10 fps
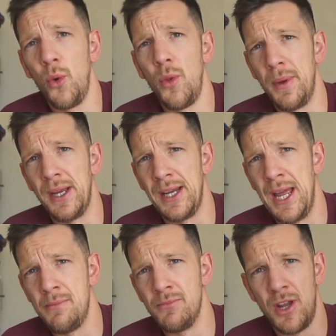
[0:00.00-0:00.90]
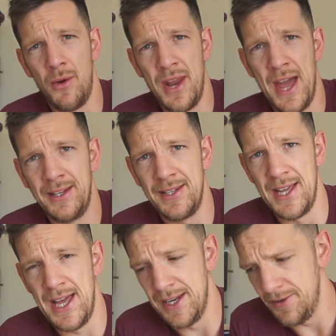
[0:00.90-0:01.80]
the big names going head to
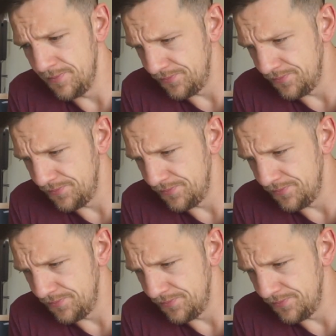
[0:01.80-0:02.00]
head.